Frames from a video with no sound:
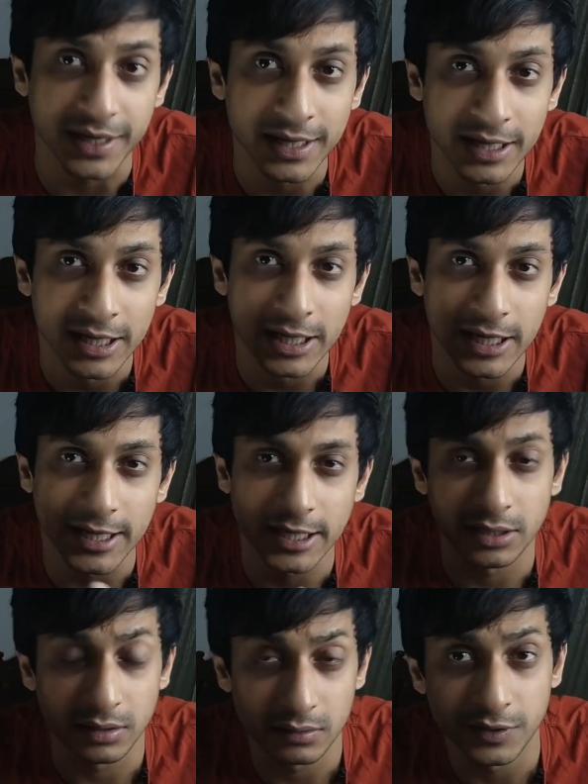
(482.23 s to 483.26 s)
Like say
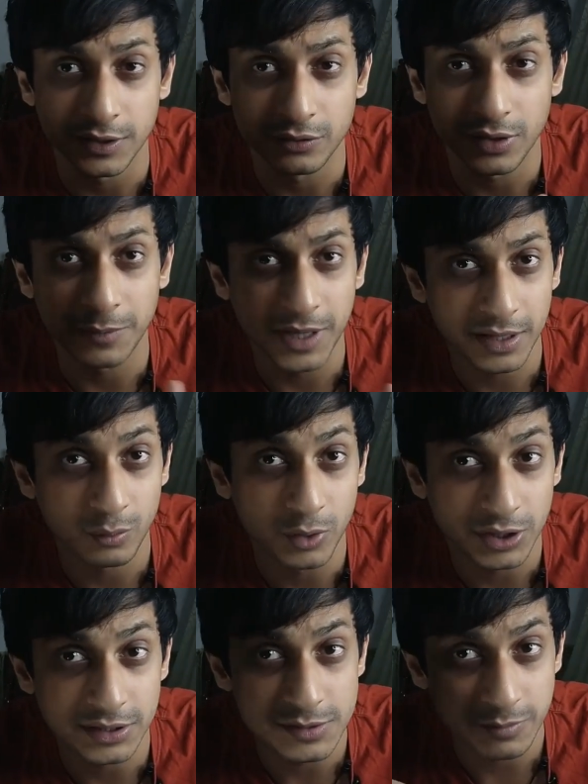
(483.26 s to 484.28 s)
to them, hey, you want this
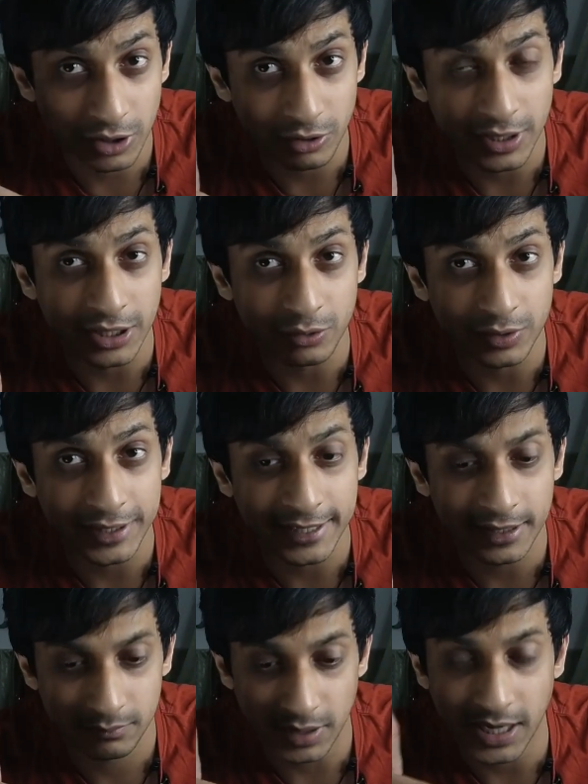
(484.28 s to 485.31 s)
particular keto thing?
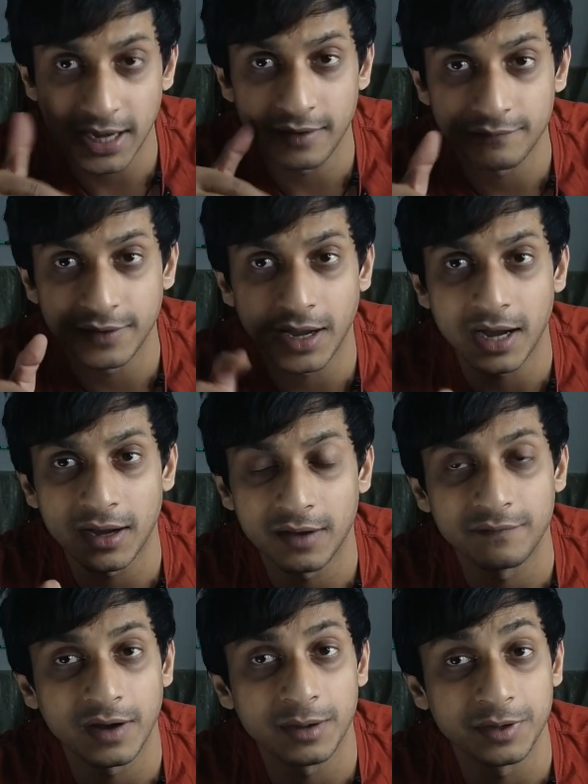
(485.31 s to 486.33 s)
I'm
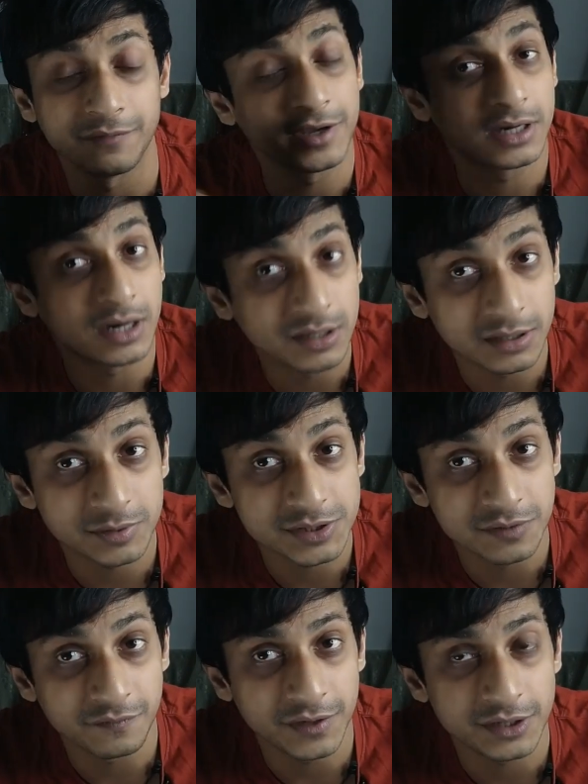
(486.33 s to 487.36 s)
giving it 100% free.
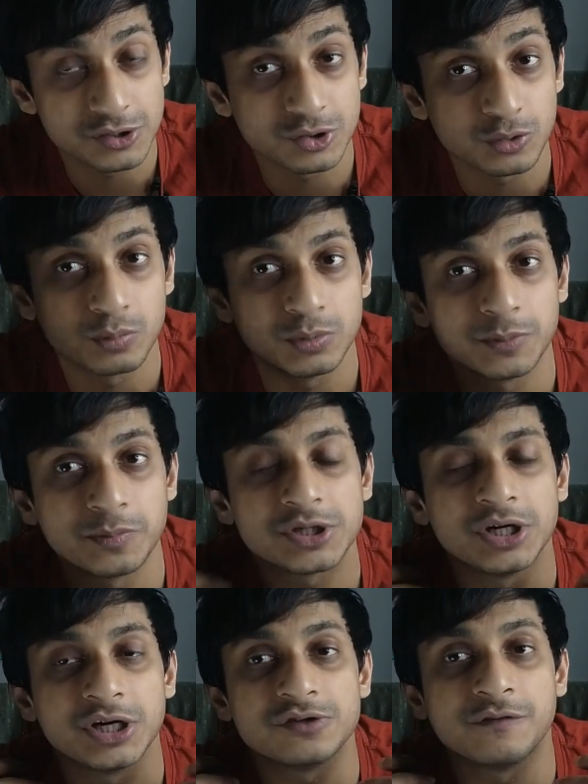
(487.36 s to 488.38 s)
So the percentage of
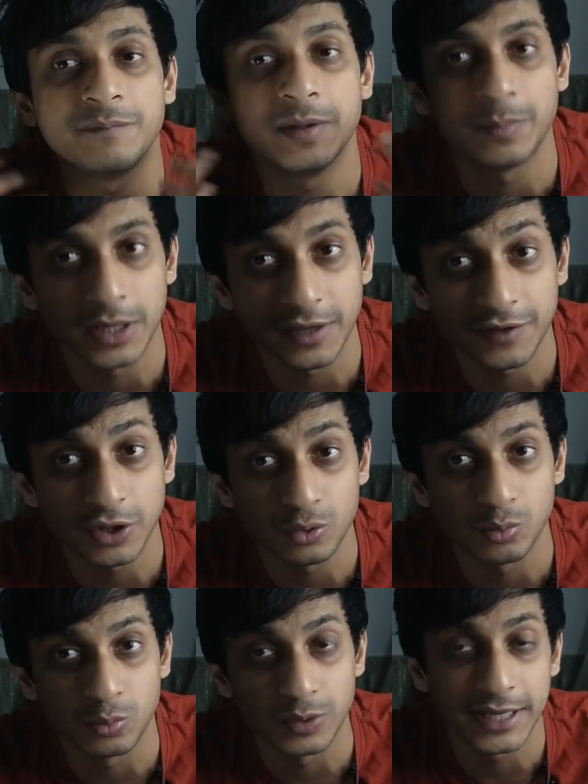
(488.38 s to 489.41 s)
people giving you their
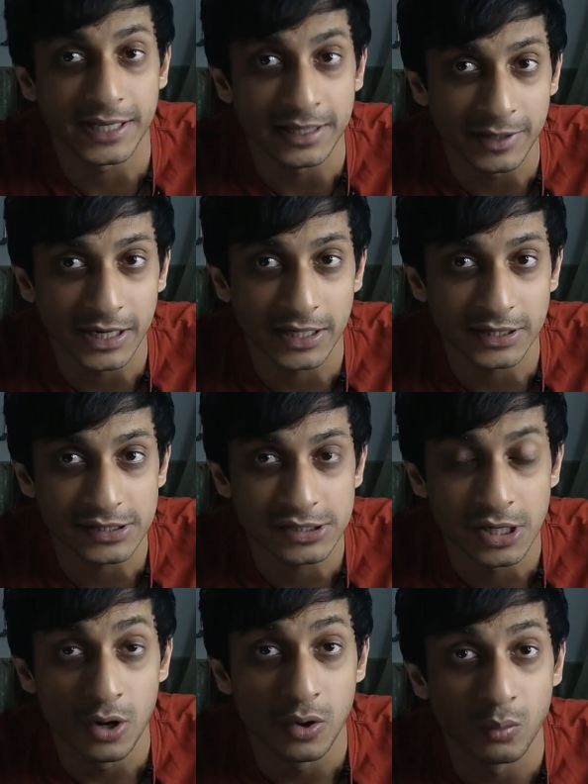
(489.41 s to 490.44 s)
email address
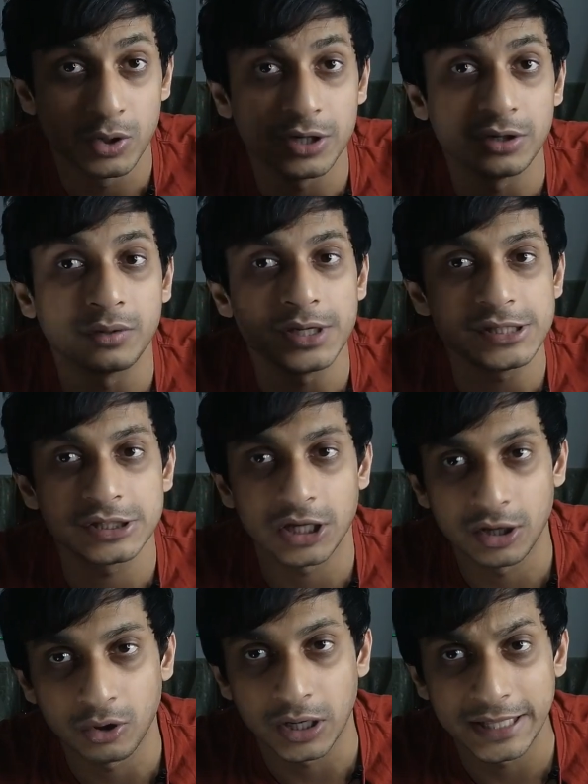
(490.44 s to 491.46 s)
would increase a lot,
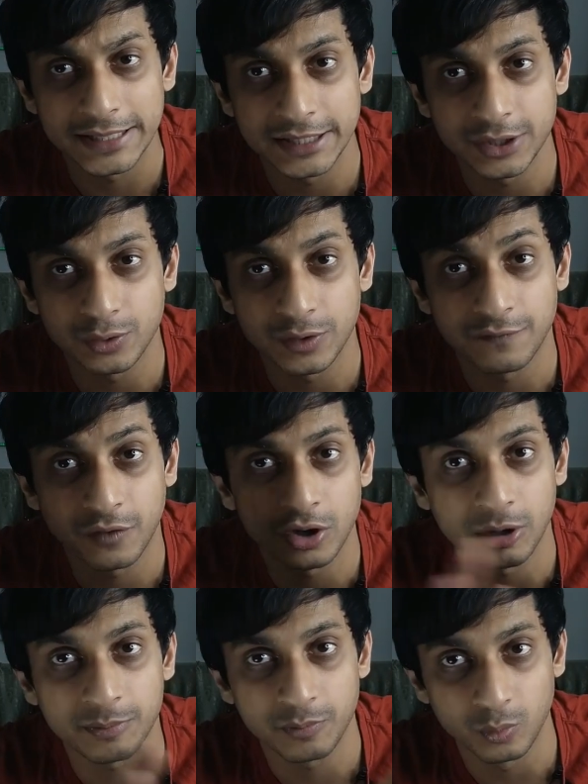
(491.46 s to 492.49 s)
and then you can follow up
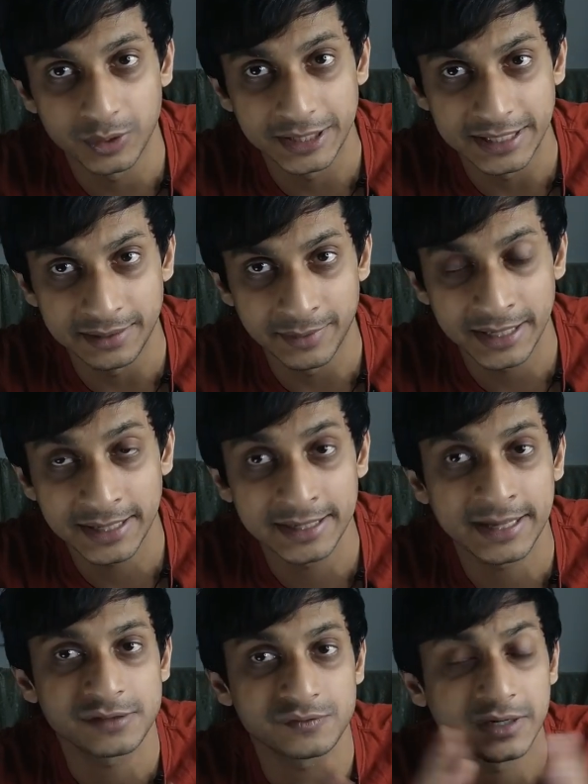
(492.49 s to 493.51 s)
with the email and as well
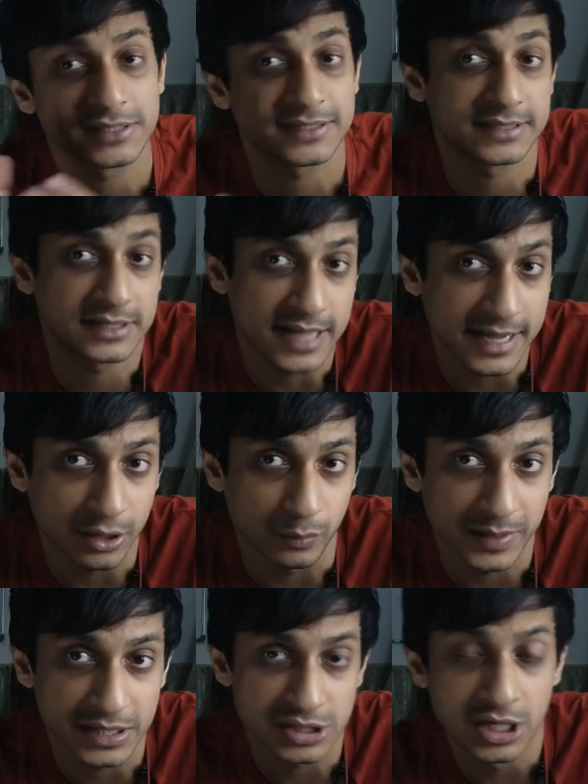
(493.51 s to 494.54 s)
as a thank you page
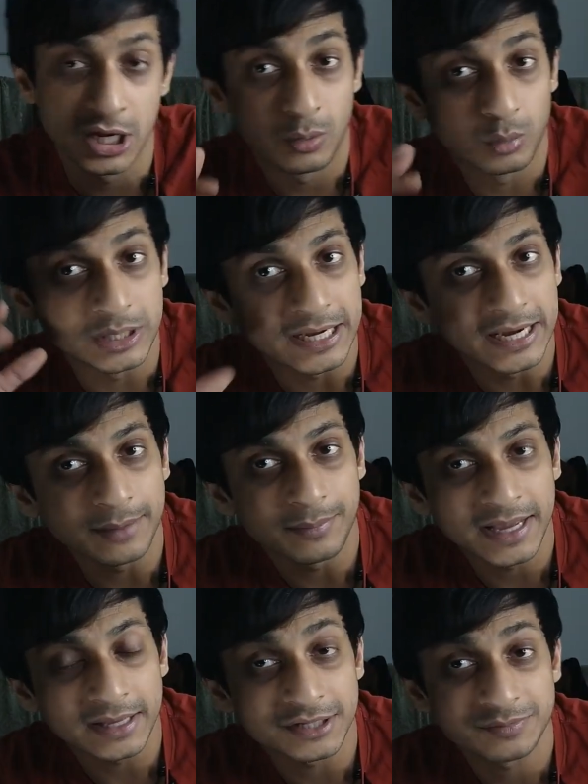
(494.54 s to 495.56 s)
with the ClickBank
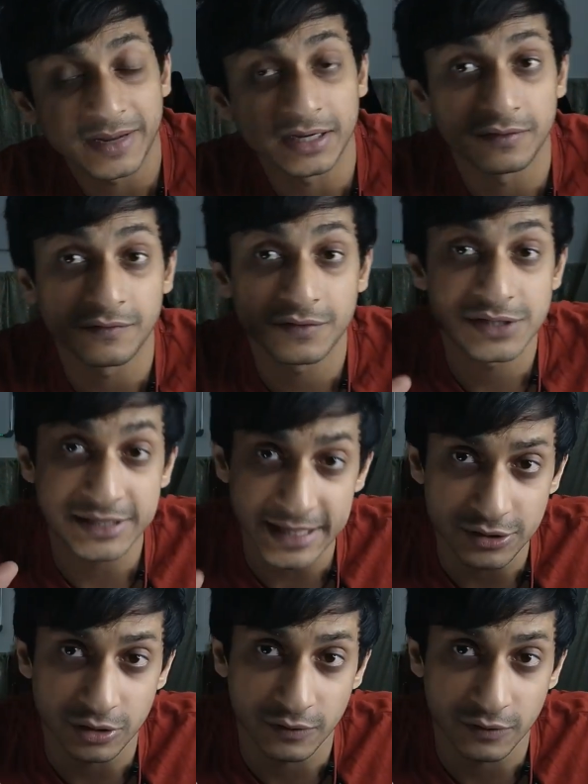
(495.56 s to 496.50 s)
respective sales offer.